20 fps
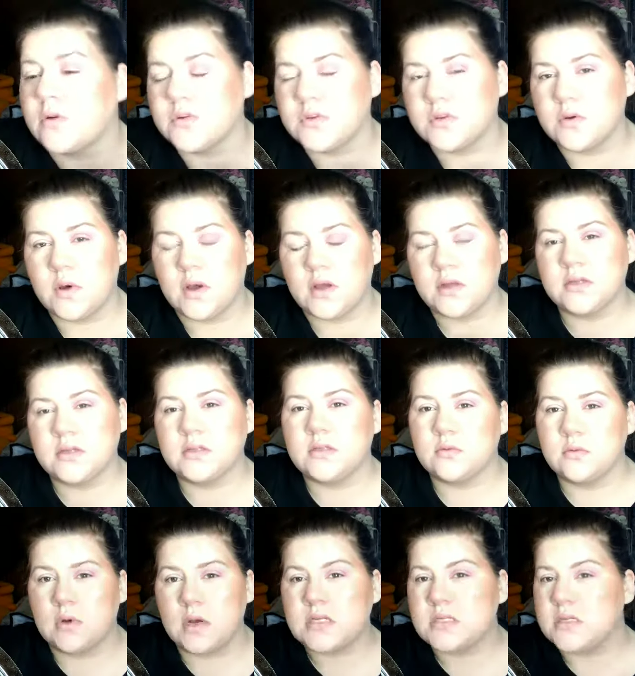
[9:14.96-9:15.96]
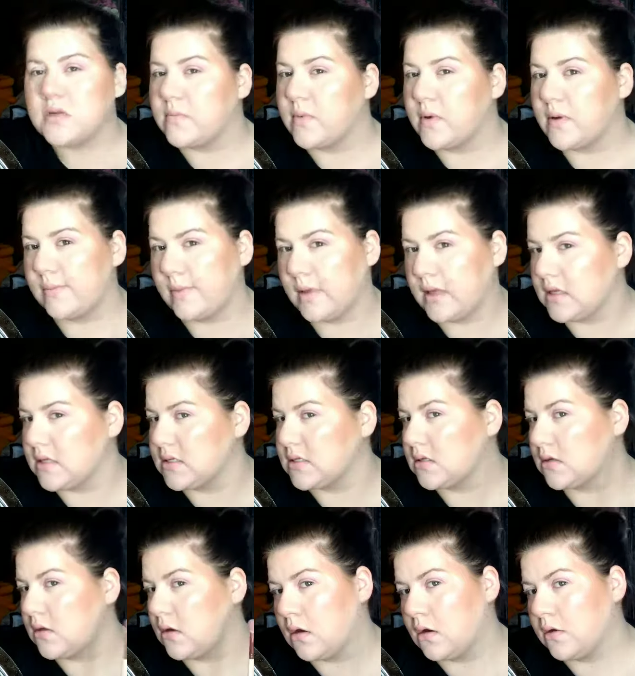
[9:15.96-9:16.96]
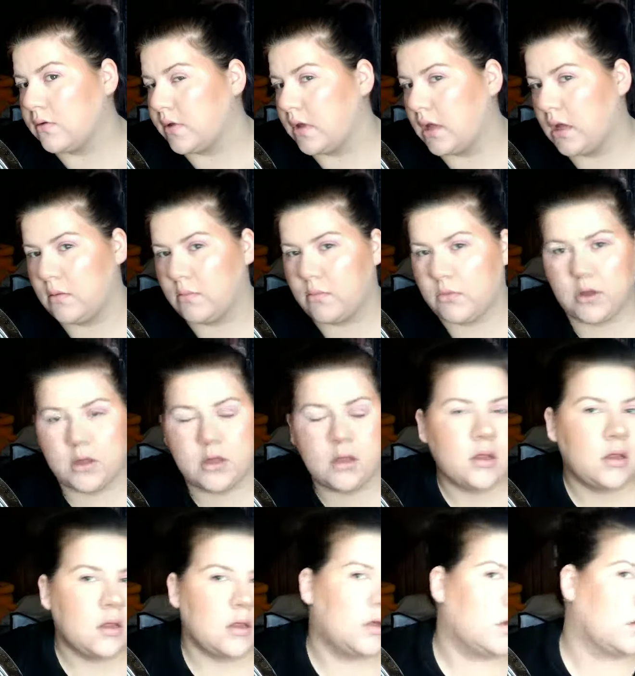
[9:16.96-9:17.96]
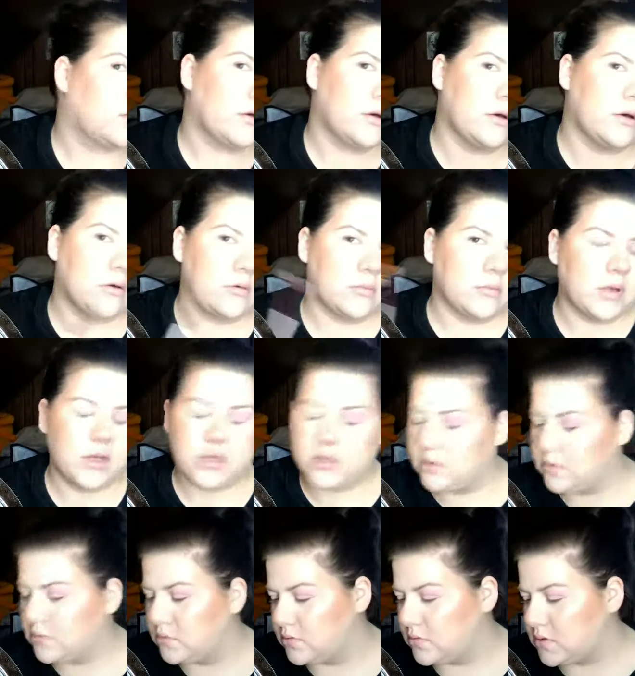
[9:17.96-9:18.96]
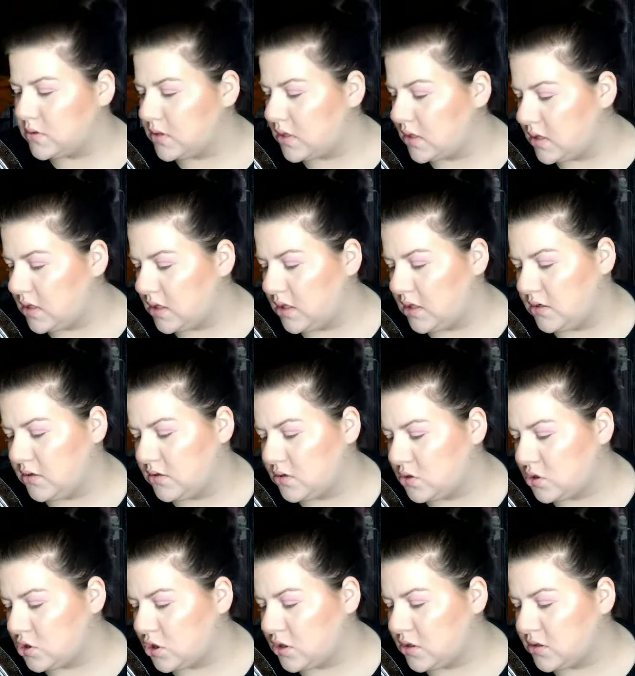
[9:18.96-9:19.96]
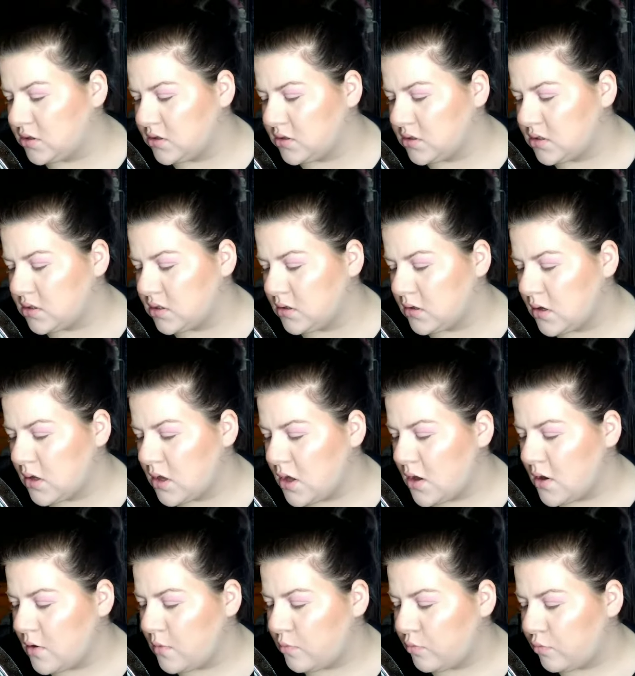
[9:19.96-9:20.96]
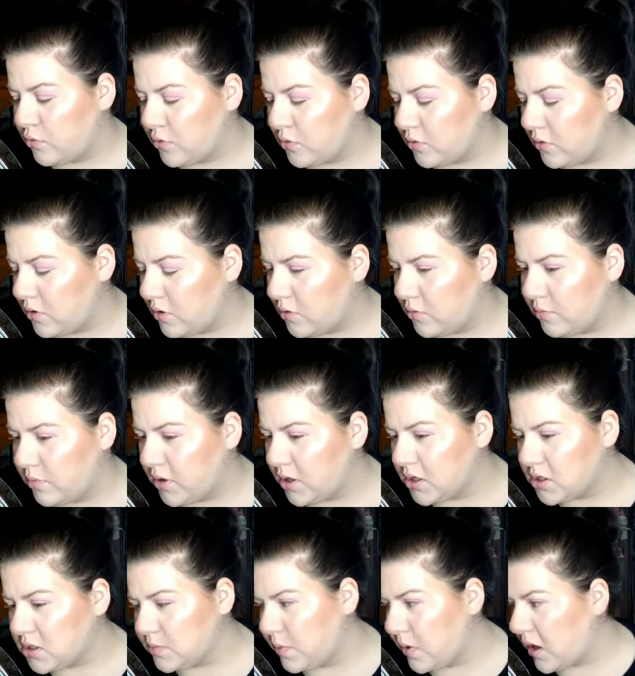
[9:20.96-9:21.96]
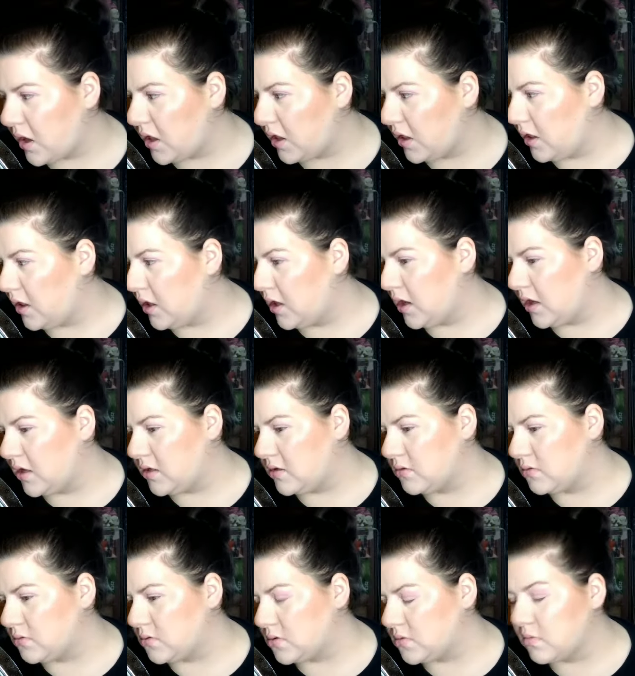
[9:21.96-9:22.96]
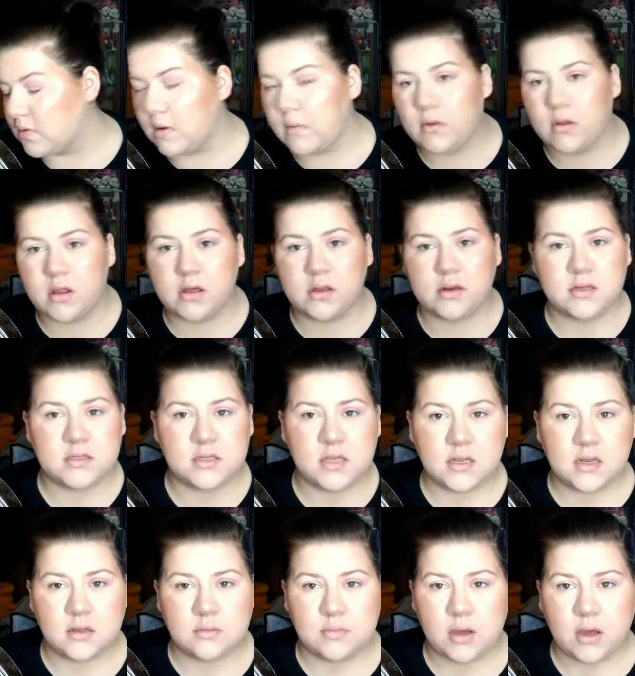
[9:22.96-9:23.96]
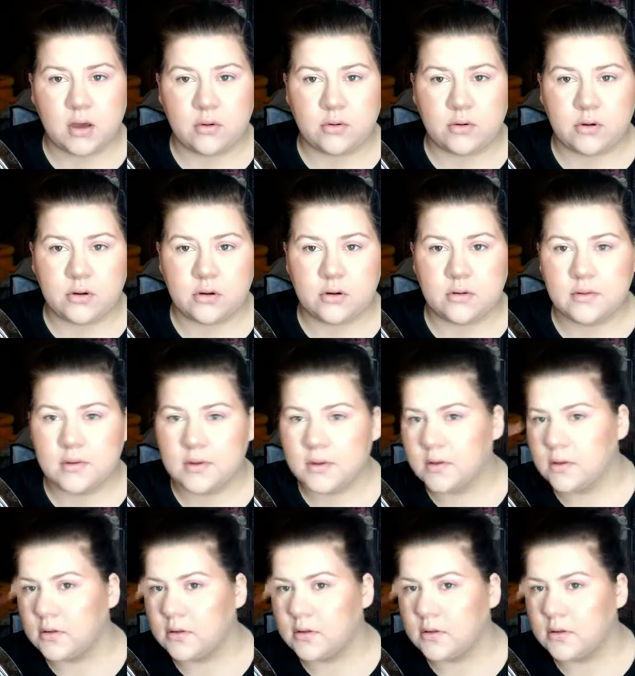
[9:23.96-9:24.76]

Also, I did the rest of my base off camera. I used the Tarteist Pro Glow Blush Palette. I used my Milani setting powder.